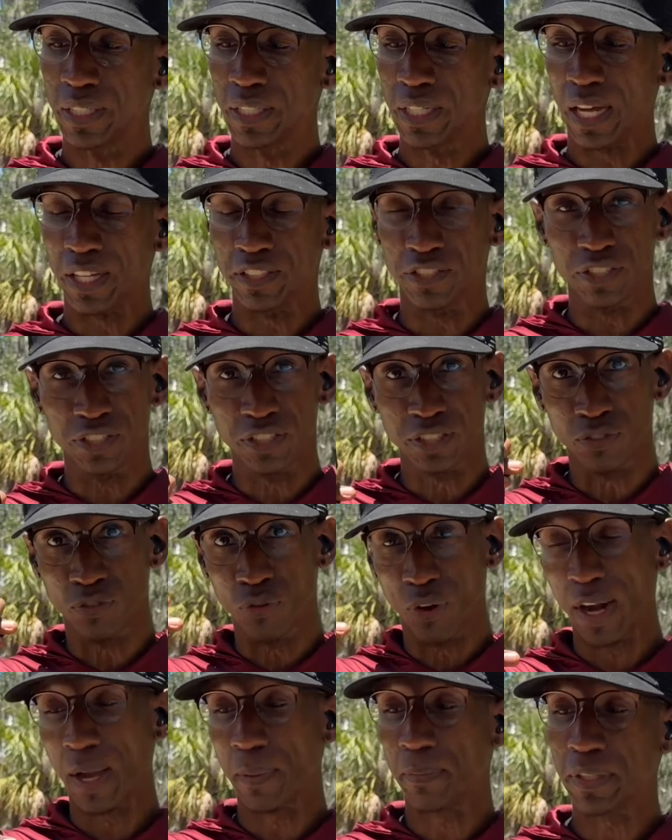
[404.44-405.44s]
I just
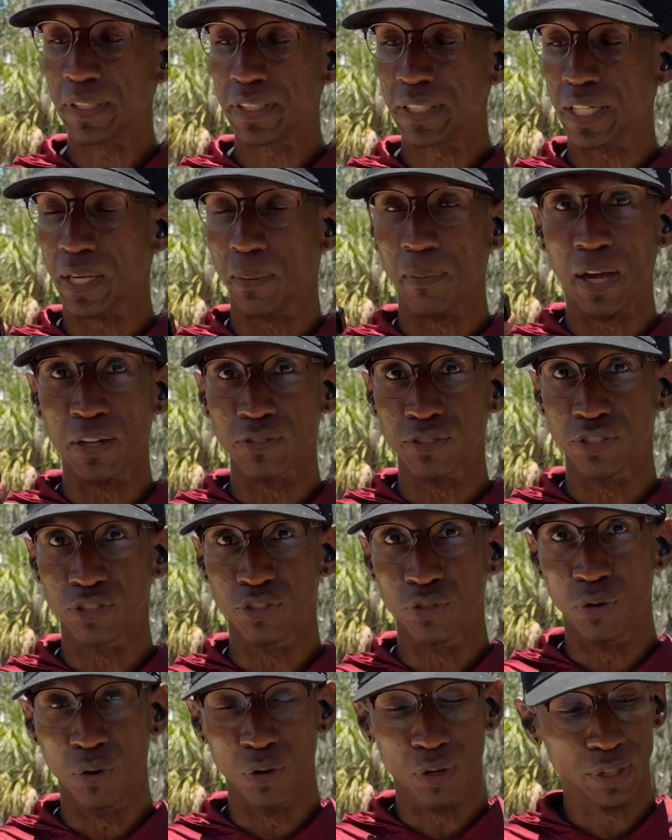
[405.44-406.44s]
grab it and I'm out the
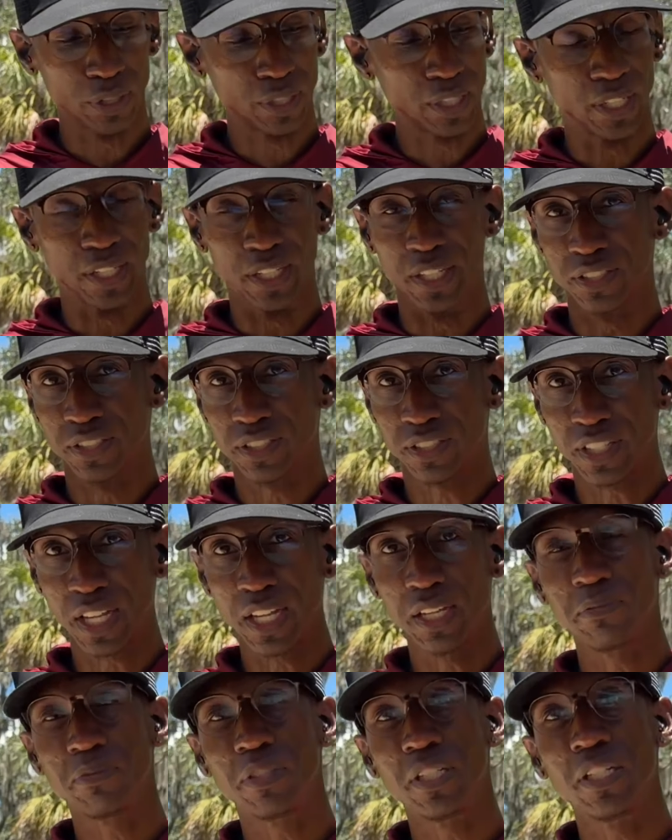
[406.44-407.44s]
door. And the
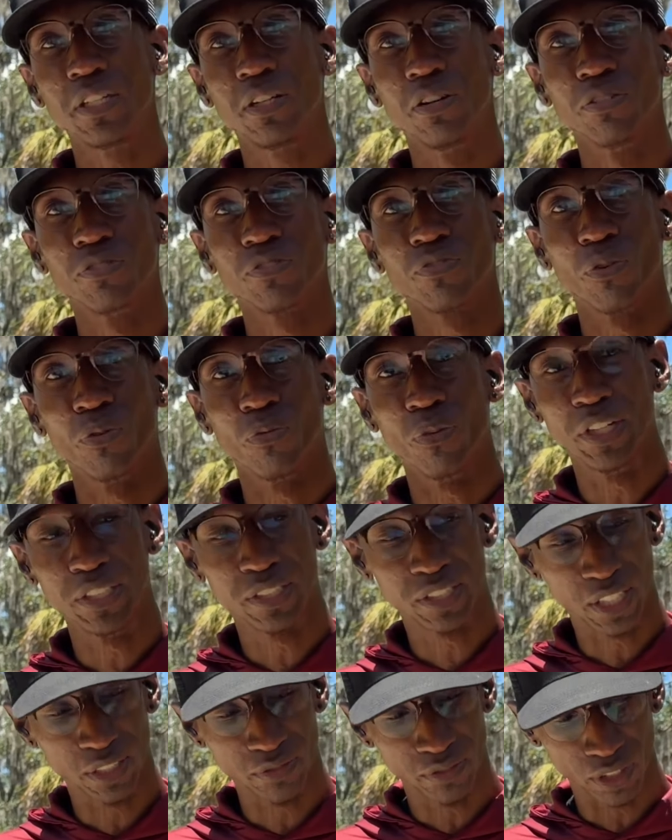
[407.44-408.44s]
same thing goes for a range
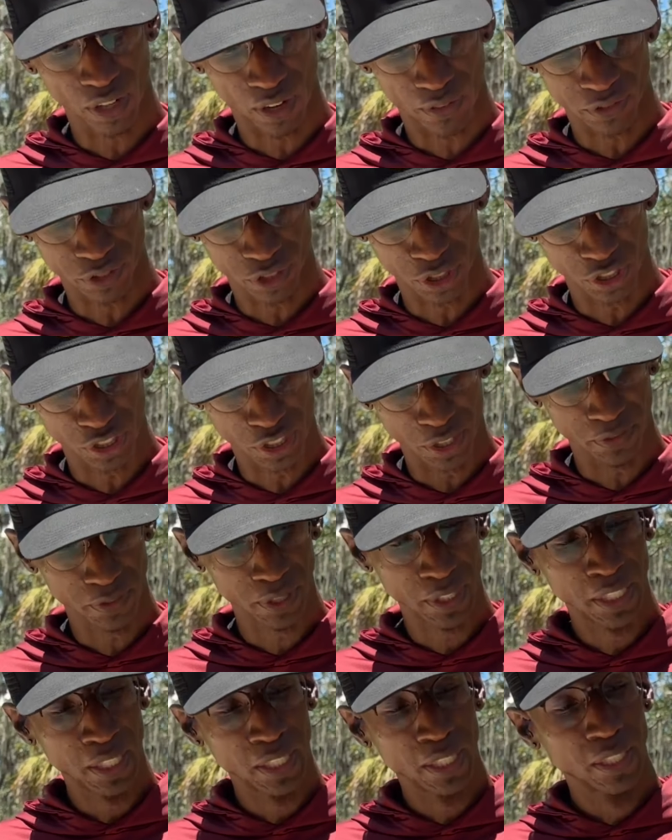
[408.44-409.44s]
safety officer shift.
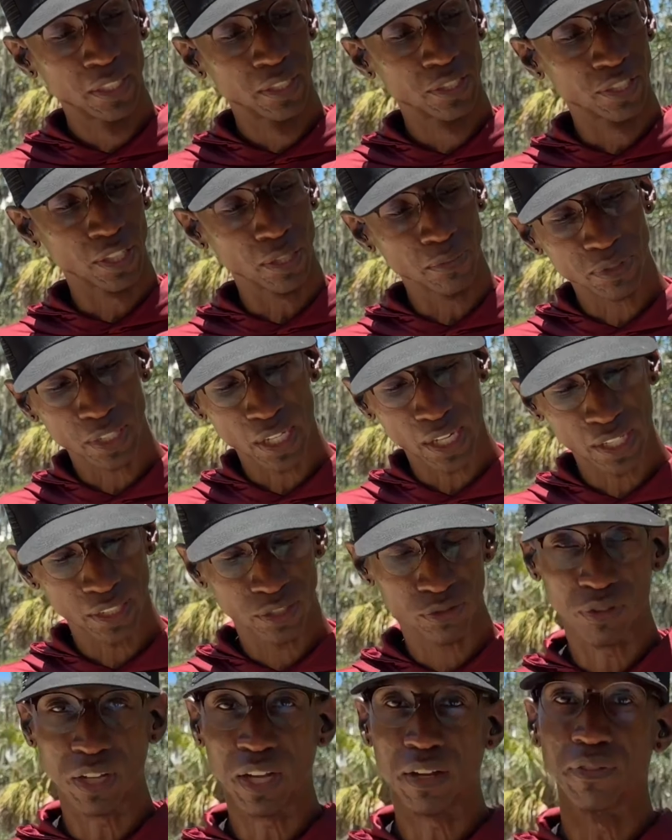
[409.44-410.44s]

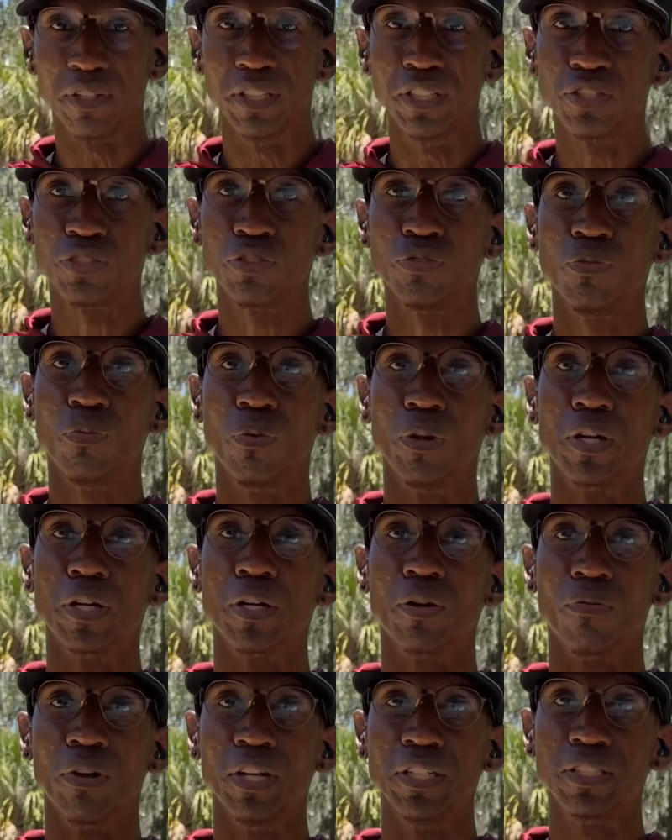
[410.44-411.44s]
Sometimes we have an issue where
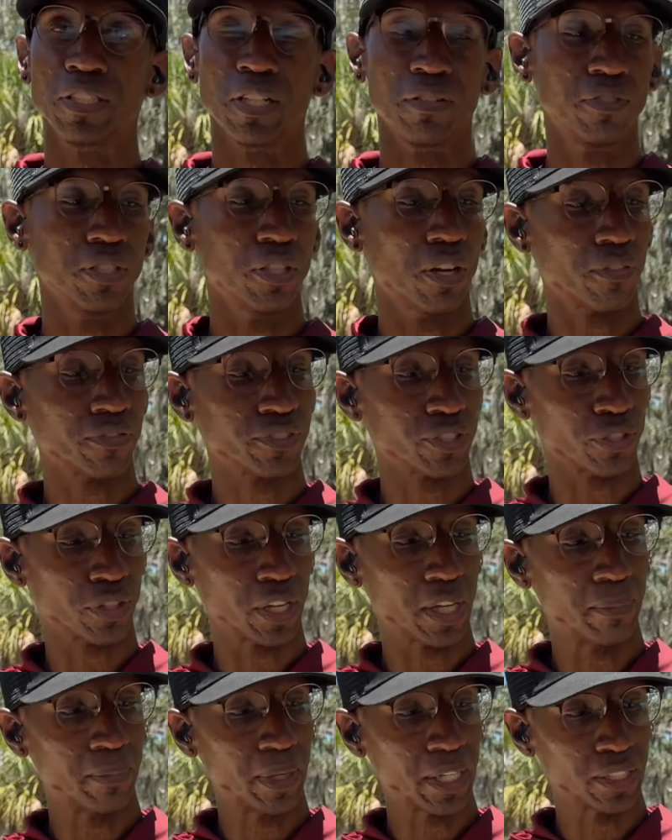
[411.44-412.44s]
a range safety officer
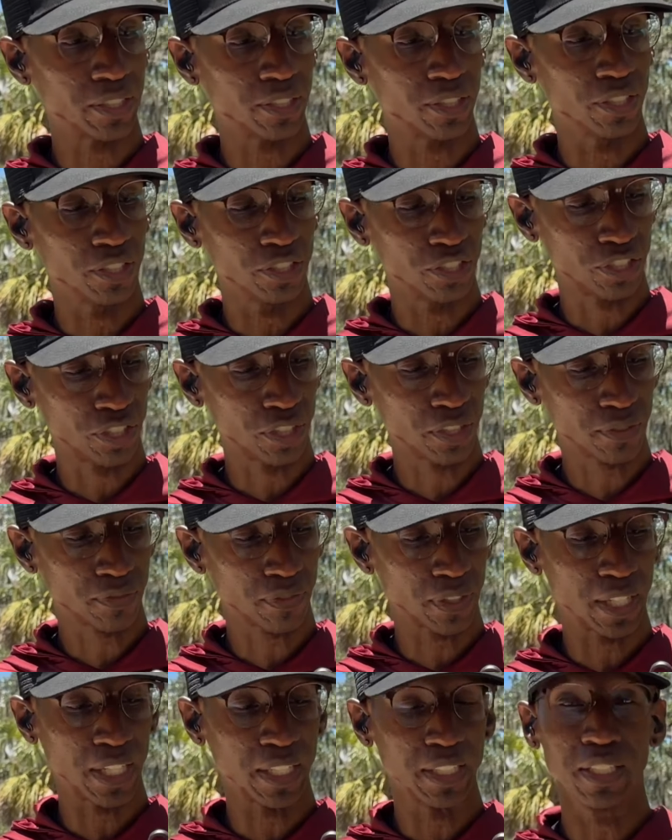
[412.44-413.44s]
can't make it to the shift
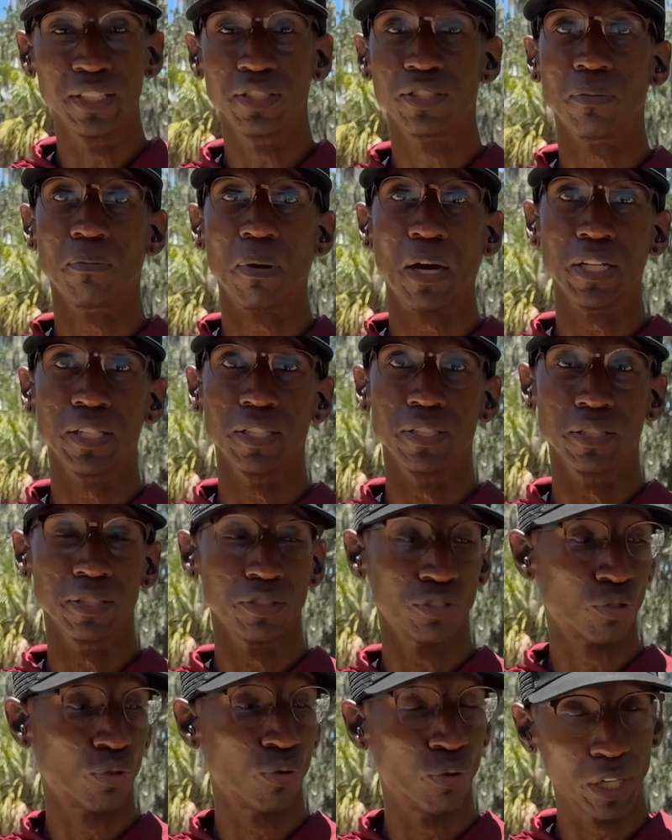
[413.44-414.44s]
and they need somebody to
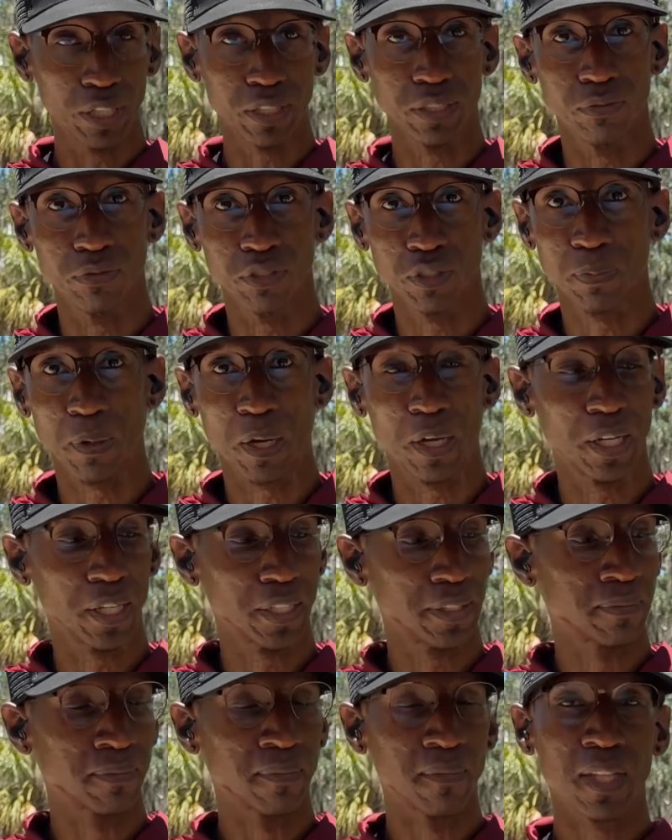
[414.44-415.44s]
quickly
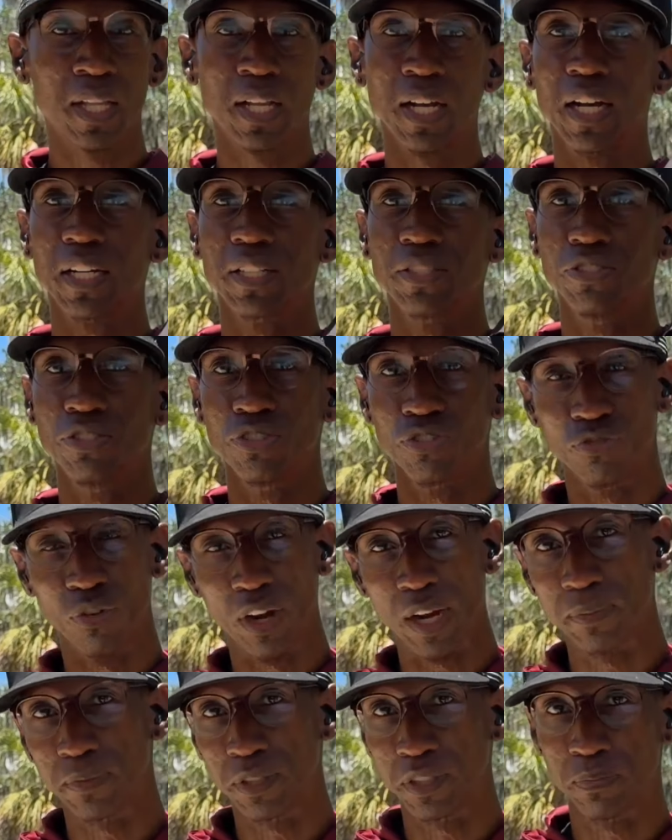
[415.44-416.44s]
respond. I can just
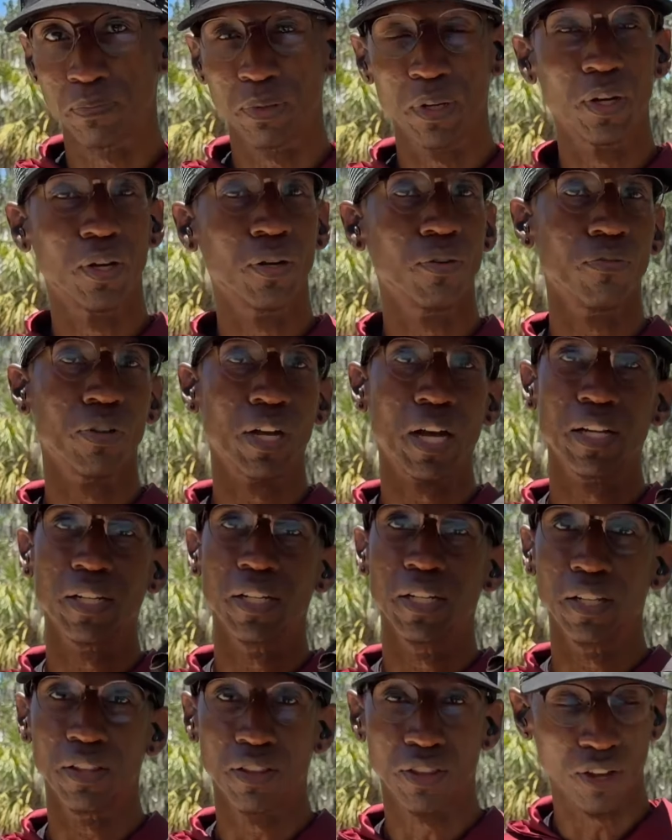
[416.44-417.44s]
grab this belt without
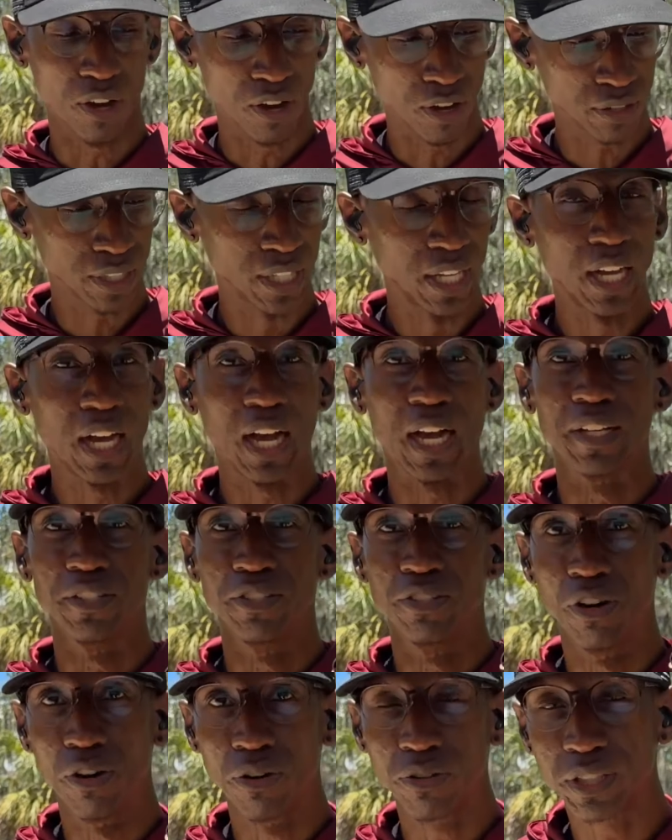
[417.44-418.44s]
any thought. I
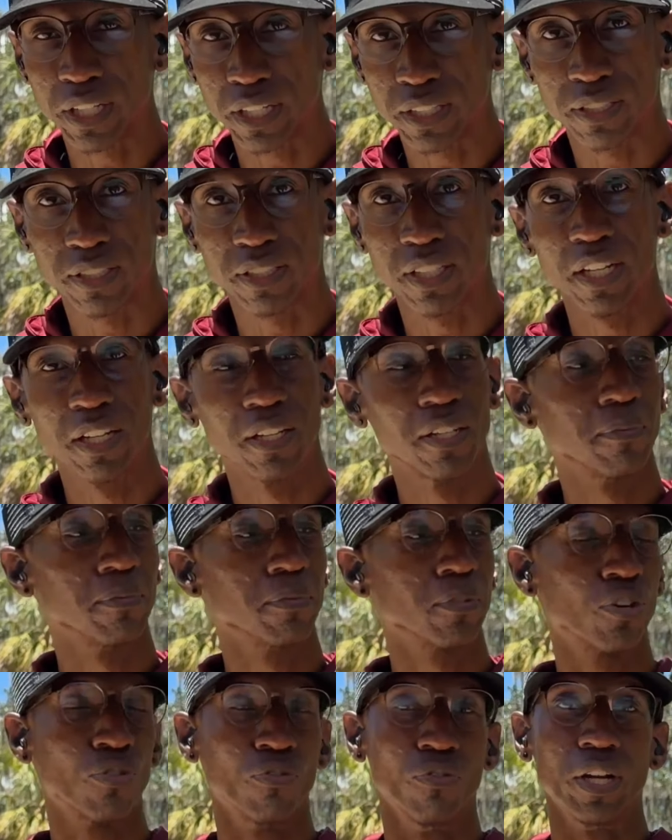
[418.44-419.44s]
know that it's set up
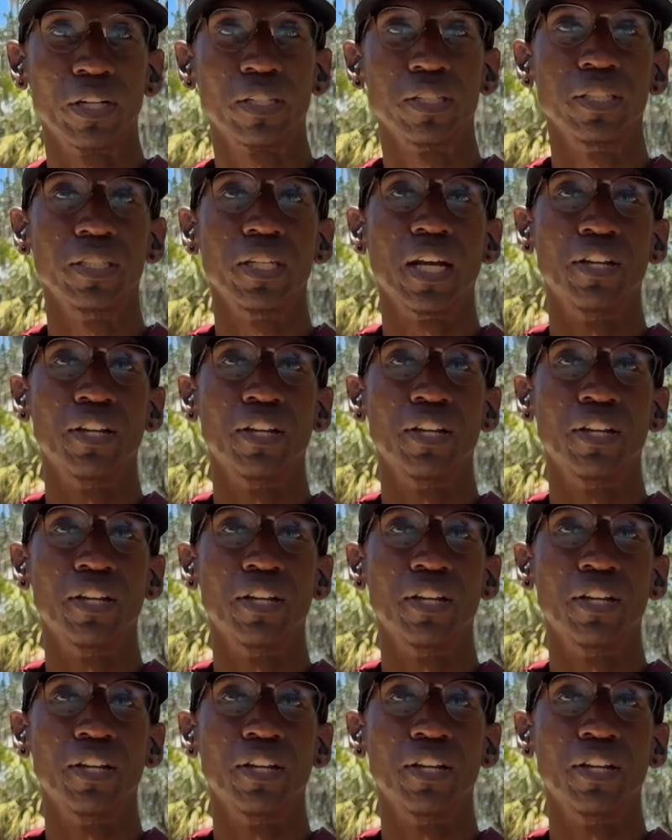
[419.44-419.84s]
correctly.